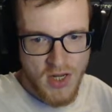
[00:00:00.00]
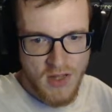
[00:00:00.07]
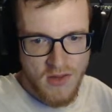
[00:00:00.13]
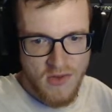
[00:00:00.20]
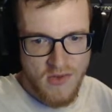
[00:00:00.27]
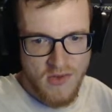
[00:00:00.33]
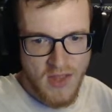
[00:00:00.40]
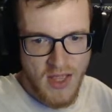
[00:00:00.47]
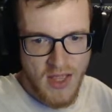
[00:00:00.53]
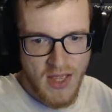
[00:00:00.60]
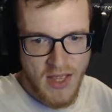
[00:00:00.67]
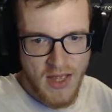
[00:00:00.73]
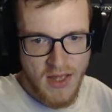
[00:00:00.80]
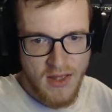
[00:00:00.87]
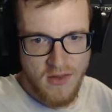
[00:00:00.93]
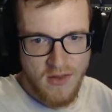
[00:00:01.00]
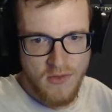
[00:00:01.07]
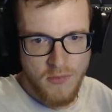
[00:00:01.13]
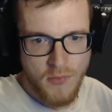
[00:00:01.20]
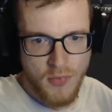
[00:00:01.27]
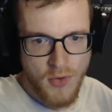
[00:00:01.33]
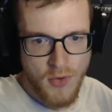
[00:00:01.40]
say it's
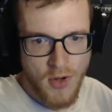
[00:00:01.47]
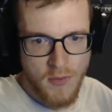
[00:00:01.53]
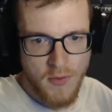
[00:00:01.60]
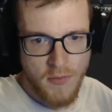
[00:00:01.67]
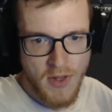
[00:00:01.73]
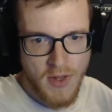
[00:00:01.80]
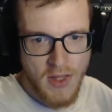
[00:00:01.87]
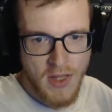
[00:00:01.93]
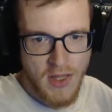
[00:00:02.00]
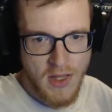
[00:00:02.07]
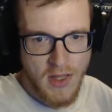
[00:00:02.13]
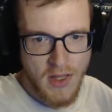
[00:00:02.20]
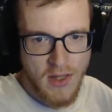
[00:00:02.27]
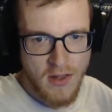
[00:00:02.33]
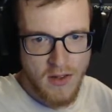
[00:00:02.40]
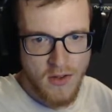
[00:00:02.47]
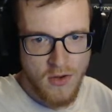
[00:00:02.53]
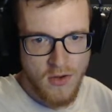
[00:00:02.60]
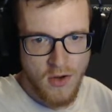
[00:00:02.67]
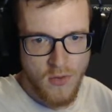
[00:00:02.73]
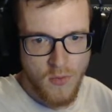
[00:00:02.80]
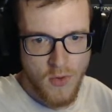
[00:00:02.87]
probably
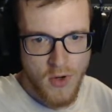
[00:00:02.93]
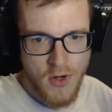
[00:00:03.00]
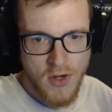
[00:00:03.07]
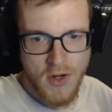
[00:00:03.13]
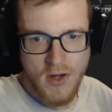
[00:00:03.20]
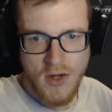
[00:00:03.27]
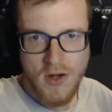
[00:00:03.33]
gonna work.